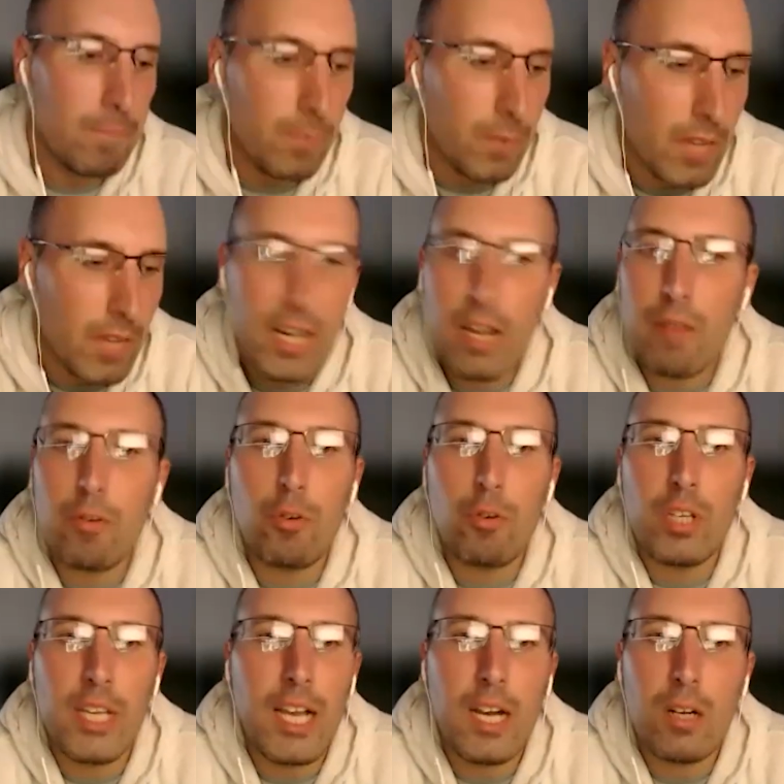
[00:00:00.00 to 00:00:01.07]
They never
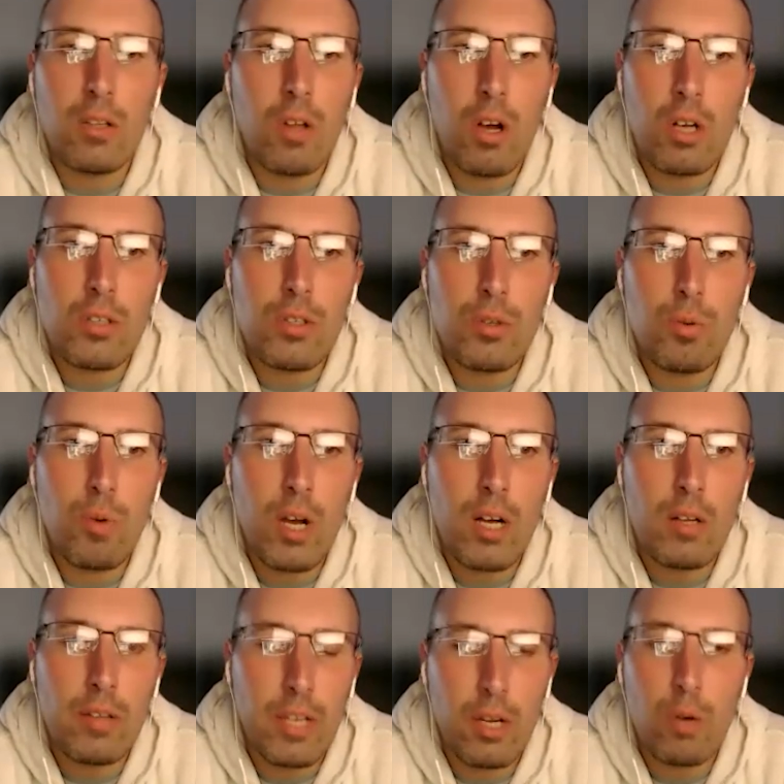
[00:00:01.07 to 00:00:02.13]
really got along too
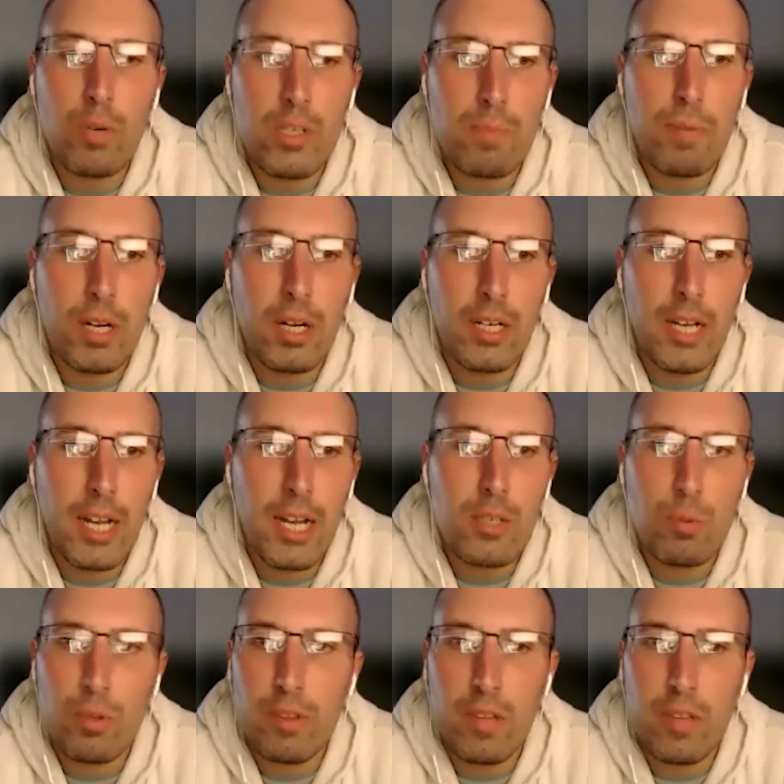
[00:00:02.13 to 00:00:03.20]
well. They always butted heads
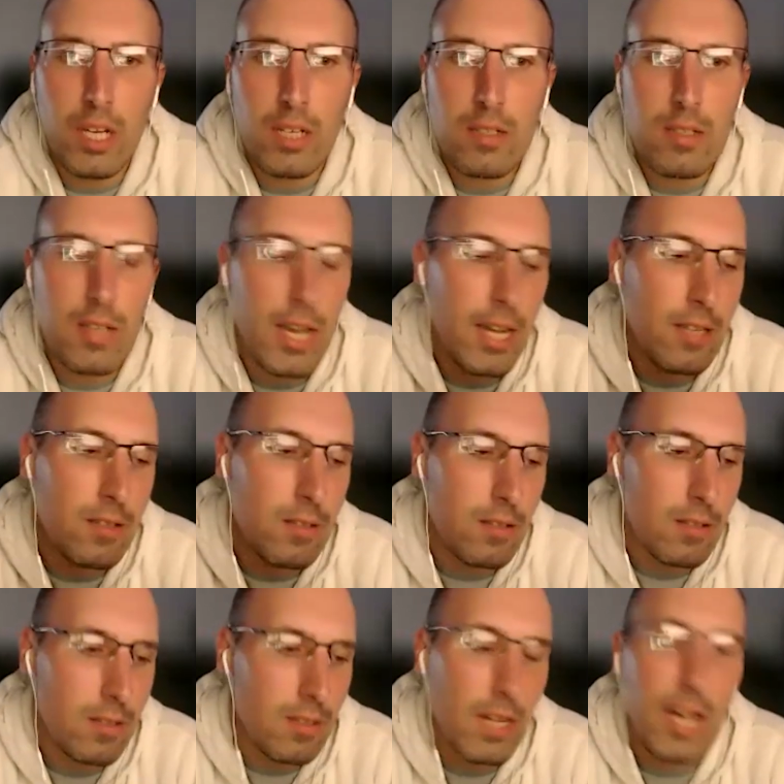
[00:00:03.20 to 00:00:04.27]
with things, as
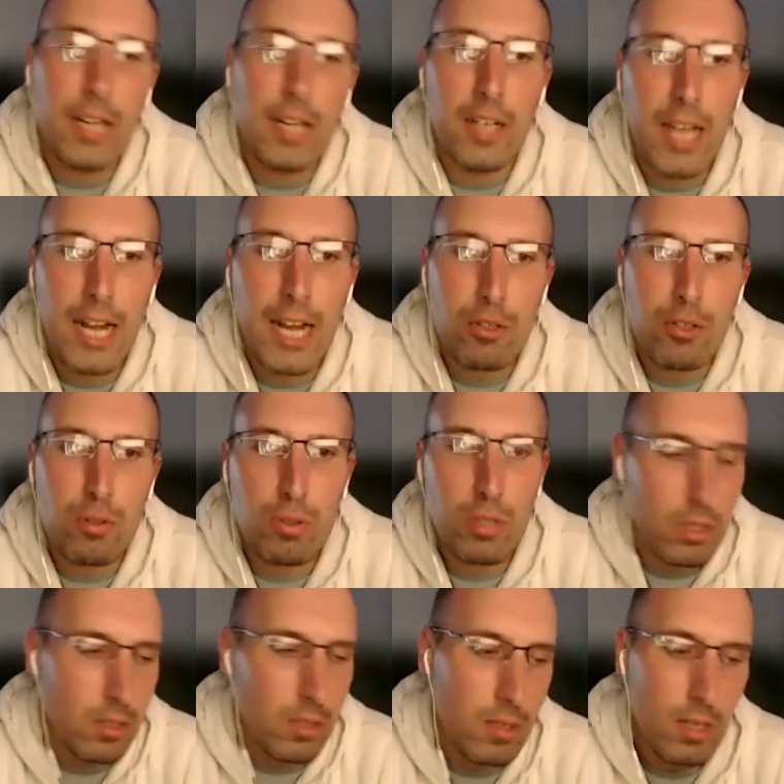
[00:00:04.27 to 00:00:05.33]
is kind of natural,
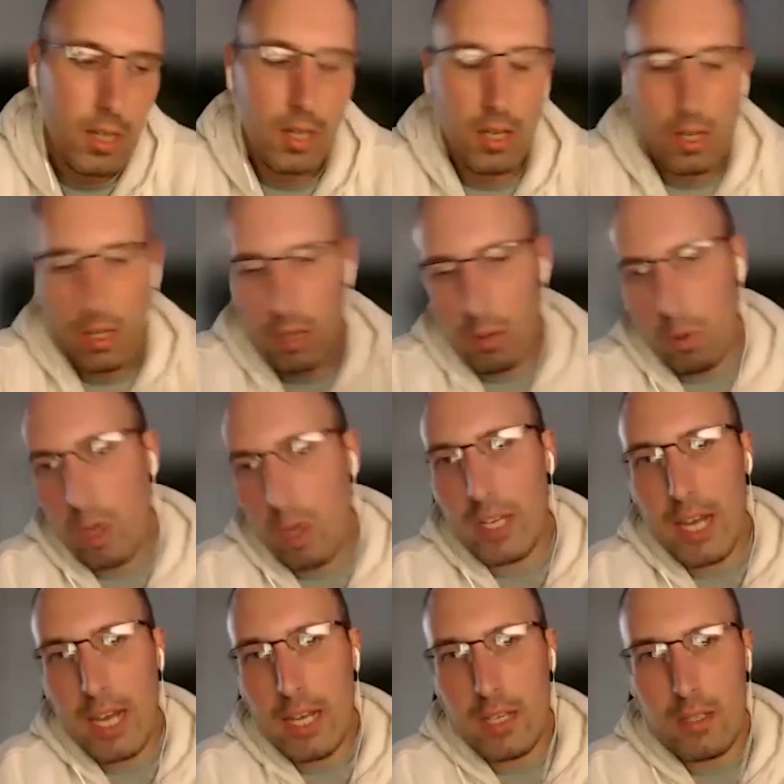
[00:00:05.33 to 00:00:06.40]
because one
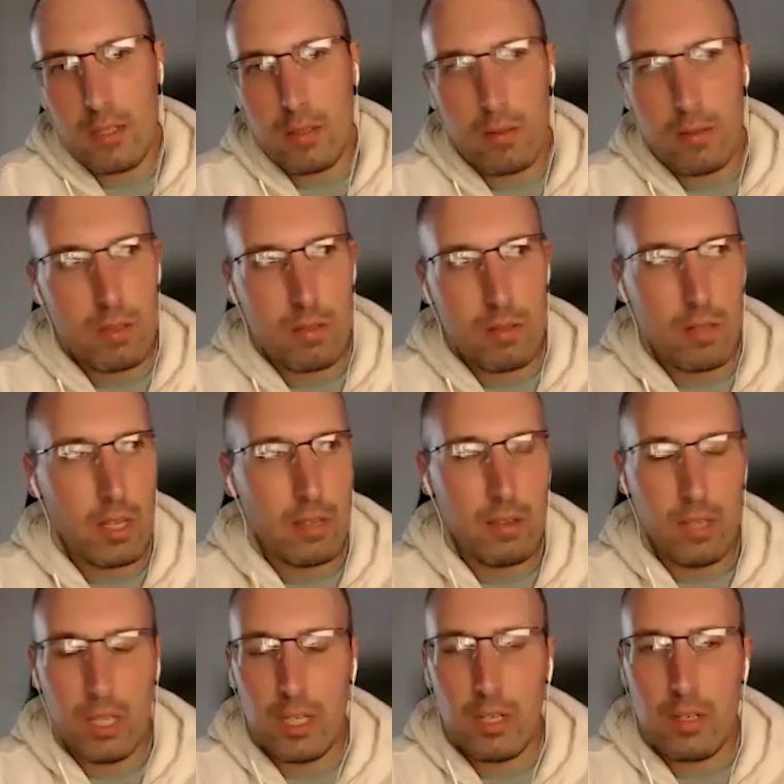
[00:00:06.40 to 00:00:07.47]
guy is, I
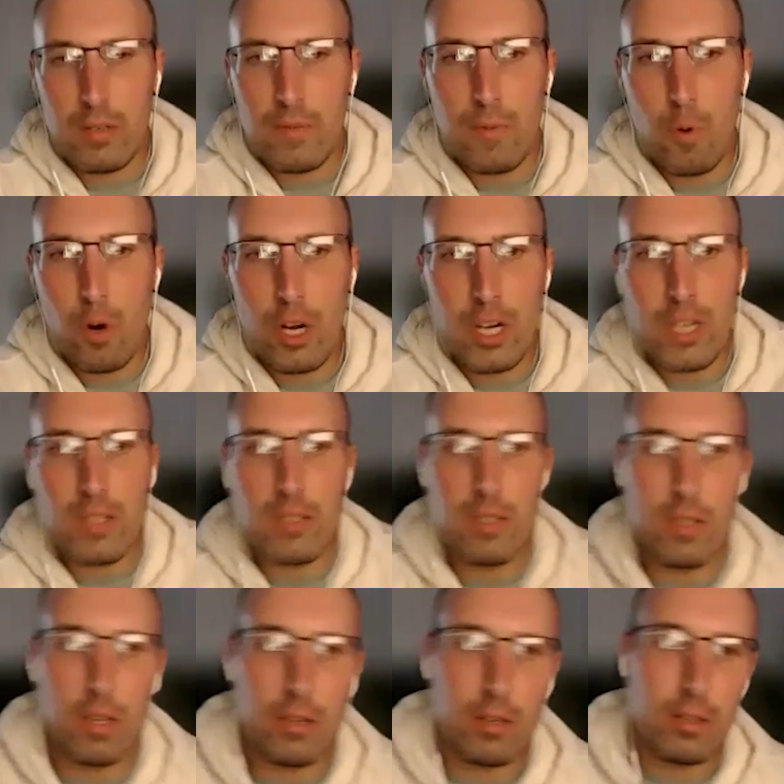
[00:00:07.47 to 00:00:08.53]
think, in his 40s.
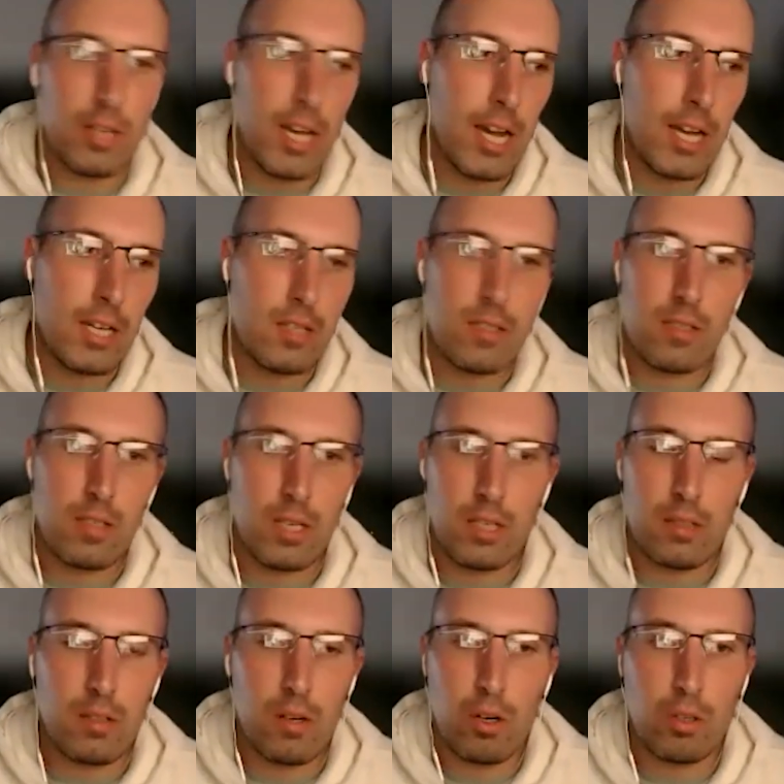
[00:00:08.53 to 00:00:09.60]
The other guy is like
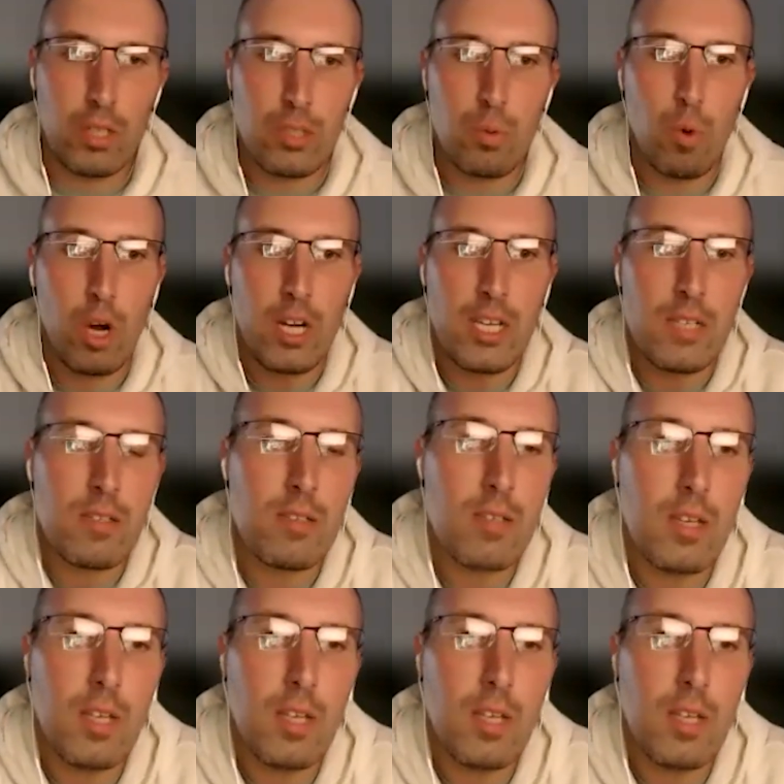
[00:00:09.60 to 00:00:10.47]
early 20s.